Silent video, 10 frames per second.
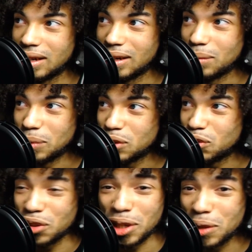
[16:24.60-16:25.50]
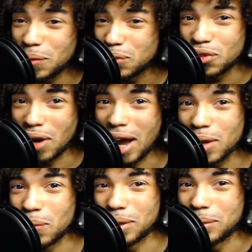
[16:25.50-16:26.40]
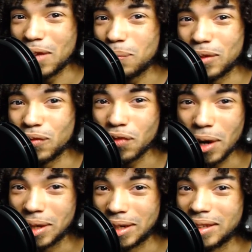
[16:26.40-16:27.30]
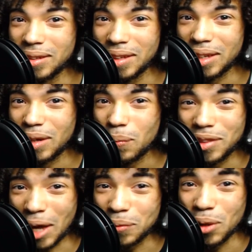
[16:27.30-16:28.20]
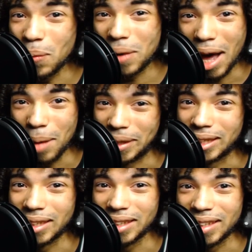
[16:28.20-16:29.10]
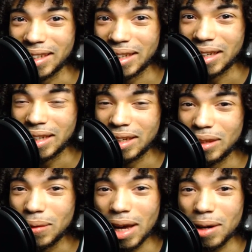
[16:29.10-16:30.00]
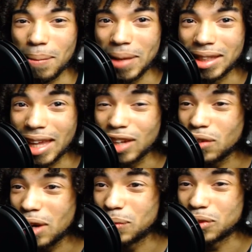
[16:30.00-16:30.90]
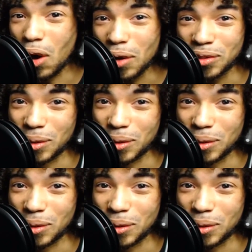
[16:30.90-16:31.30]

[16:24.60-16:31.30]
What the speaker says: But the Chihiro trial wouldn't have been fun without Togami. You gotta admit, that trial was awesome.